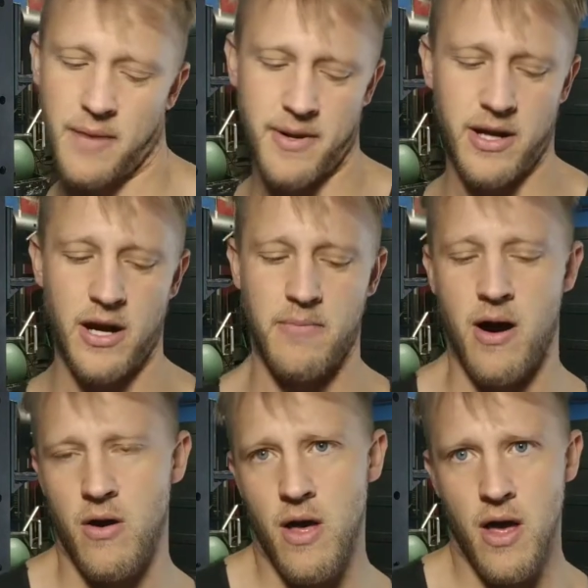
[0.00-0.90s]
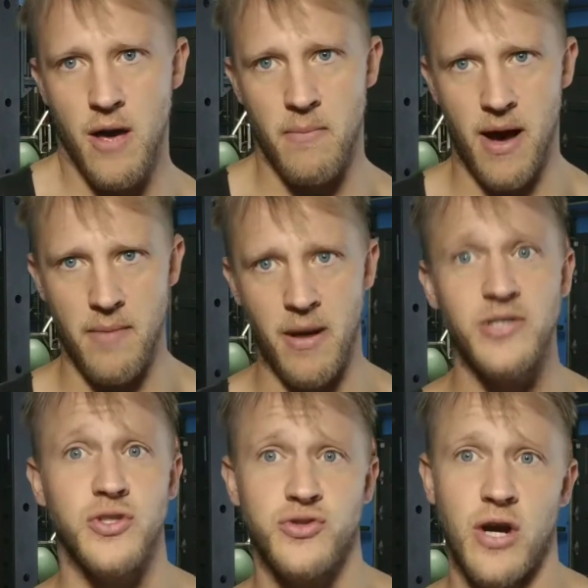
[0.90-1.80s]
I am. I care about my
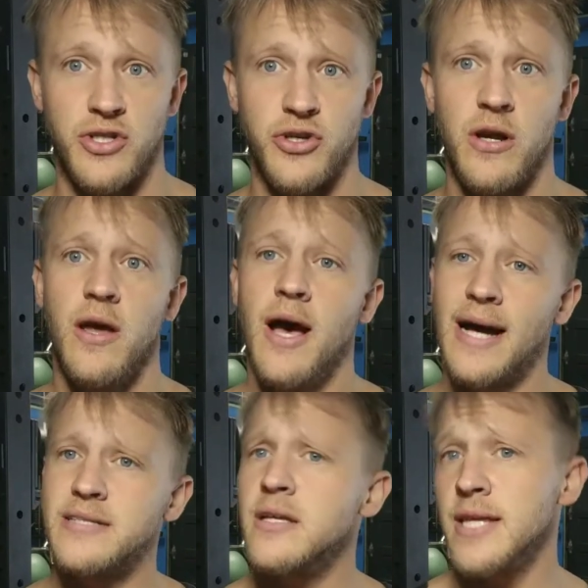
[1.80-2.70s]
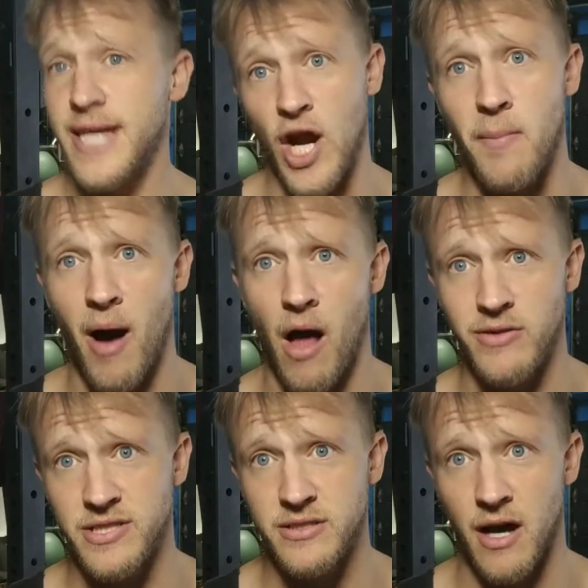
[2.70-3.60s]
muscle structure. I suddenly care about all
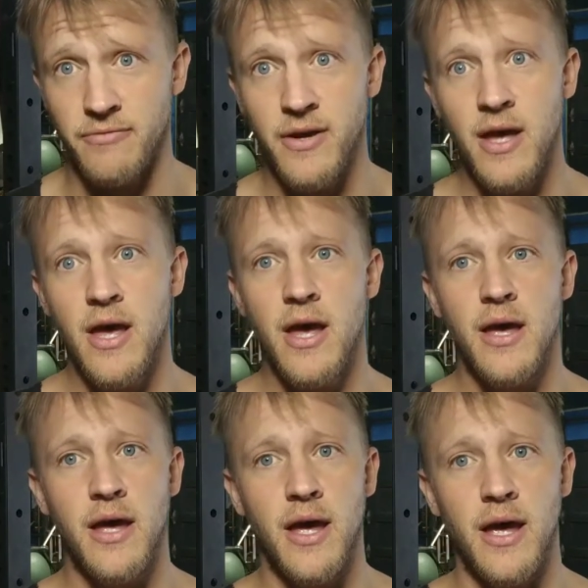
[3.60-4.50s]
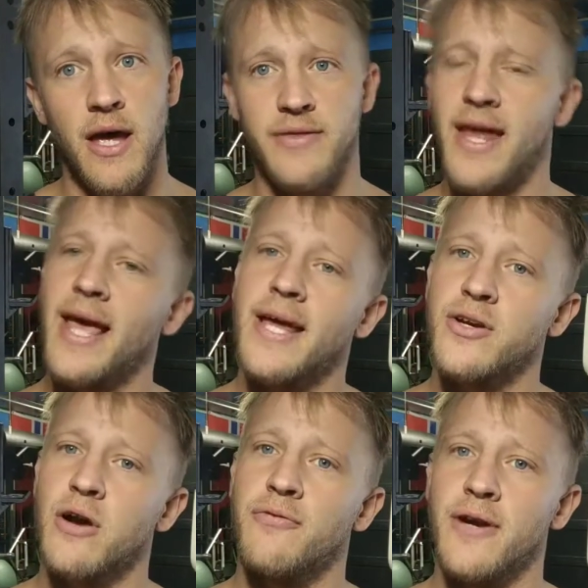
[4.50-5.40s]
this stuff. And then I got
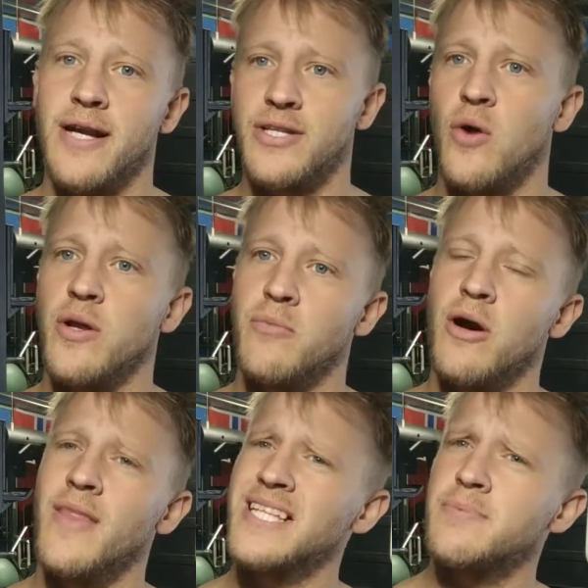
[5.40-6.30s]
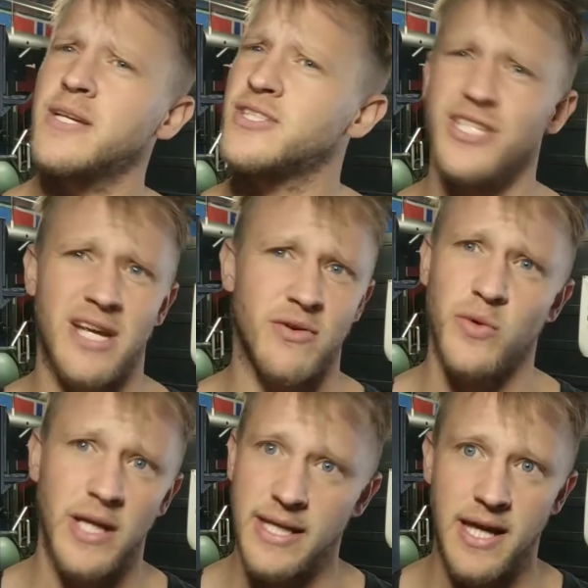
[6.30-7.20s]
a girlfriend and I don't anymore. And that's because you never
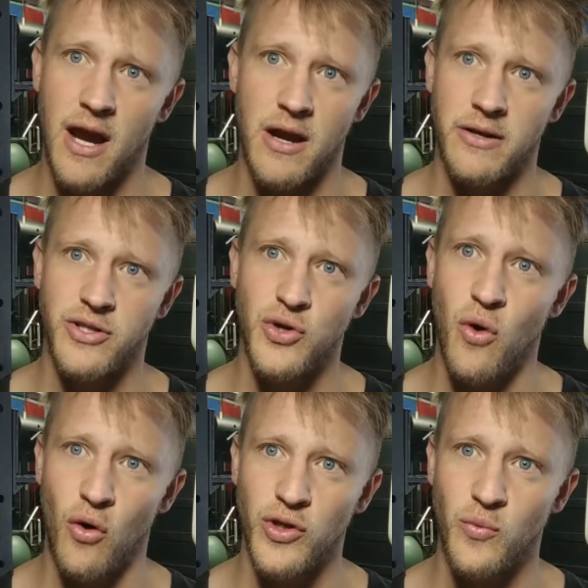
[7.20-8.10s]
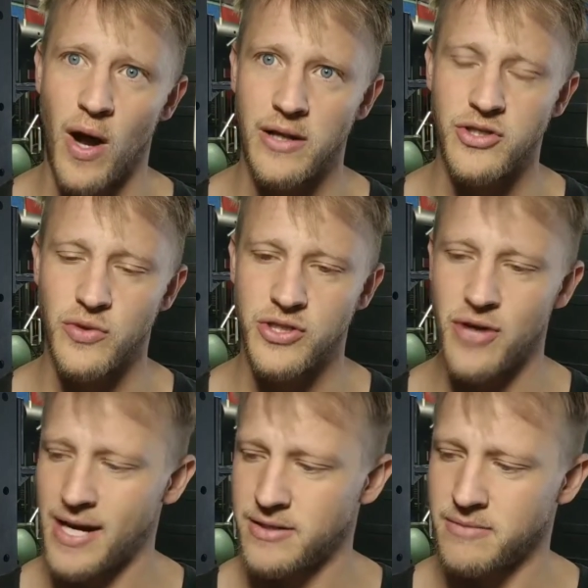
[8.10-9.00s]
really cared. You only wanted to
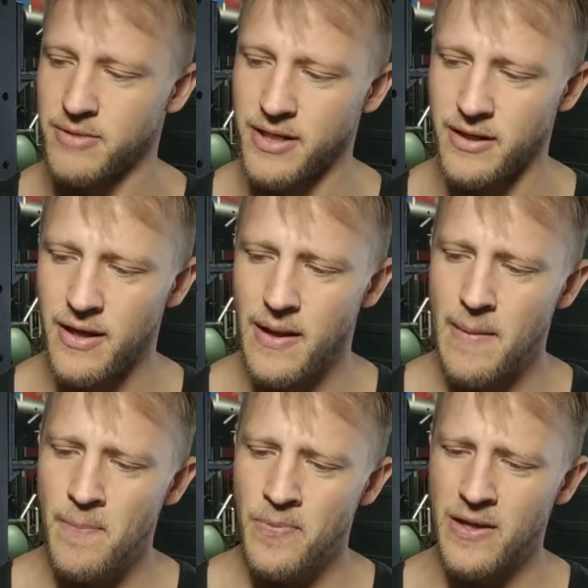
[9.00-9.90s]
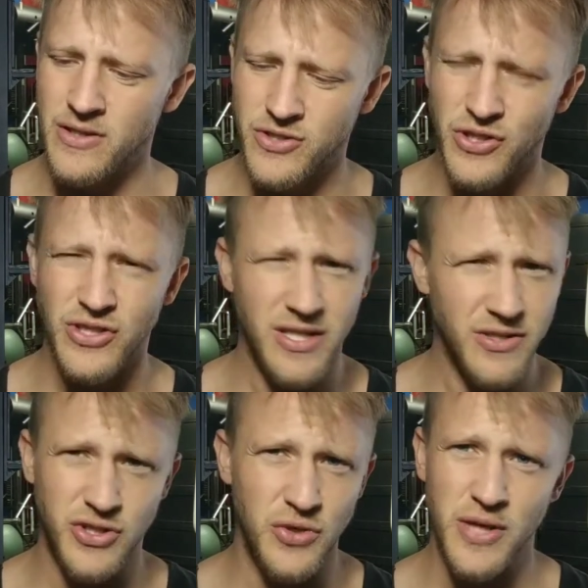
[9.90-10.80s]
attract somebody and so you
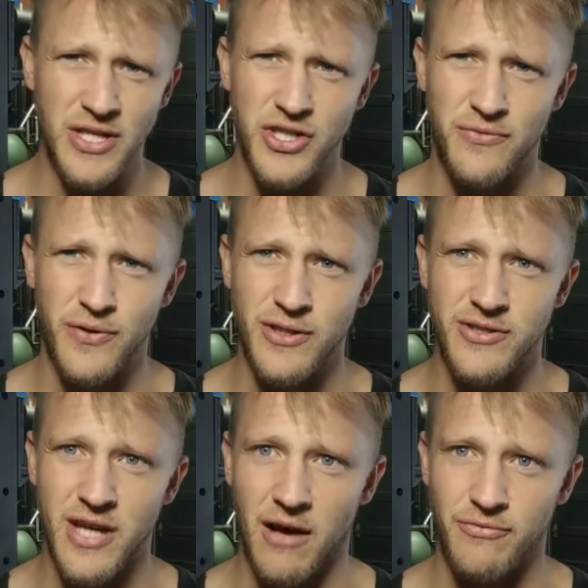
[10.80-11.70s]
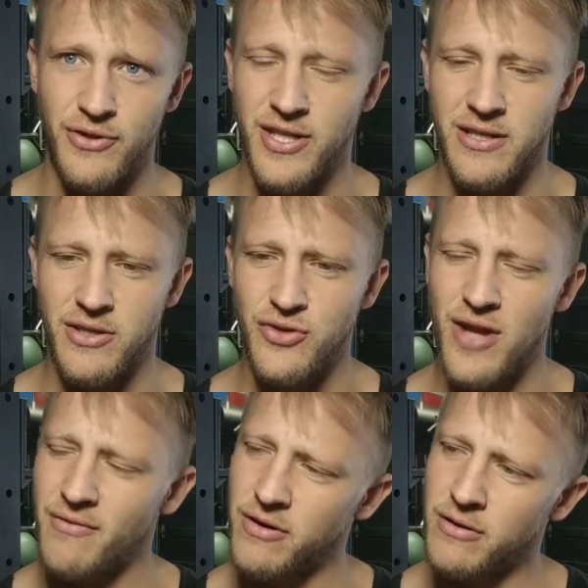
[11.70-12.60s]
didn't do that shit for yourself. You didn't you
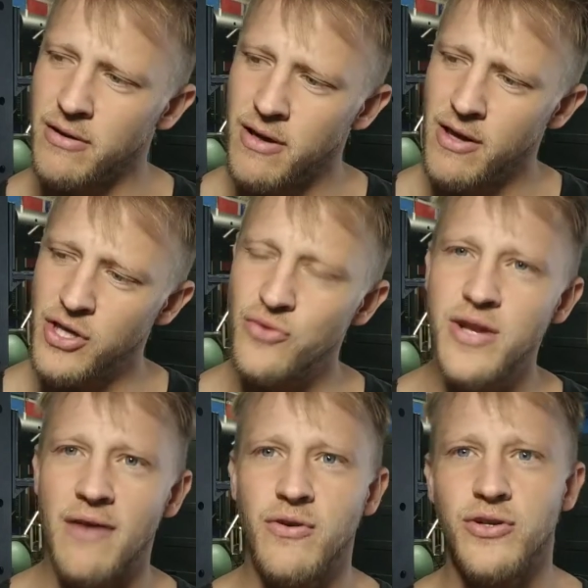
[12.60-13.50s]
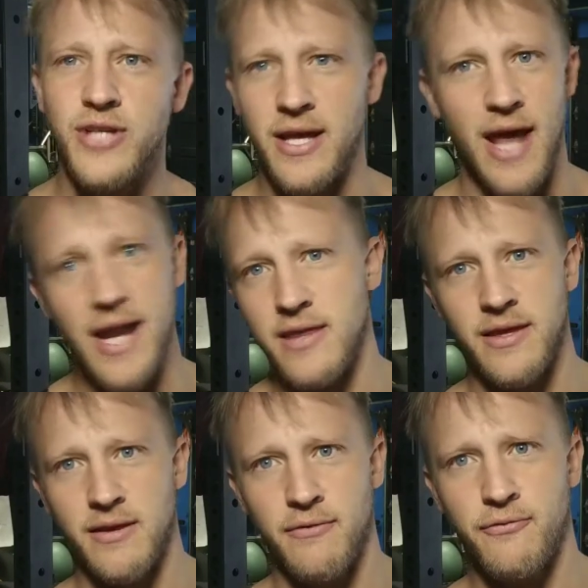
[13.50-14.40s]
never you never did
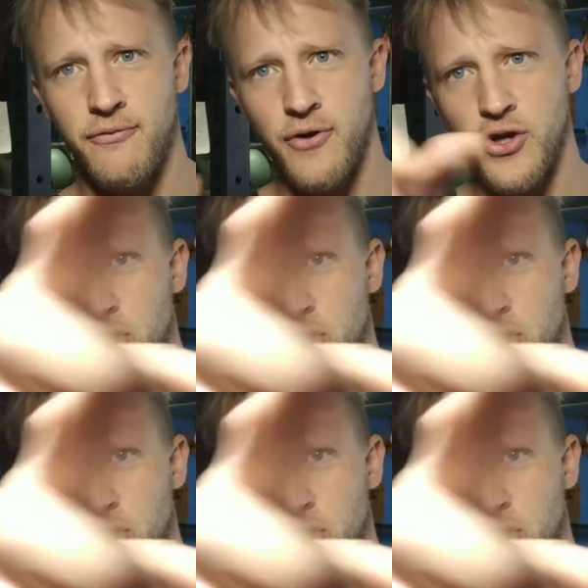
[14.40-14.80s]
anything for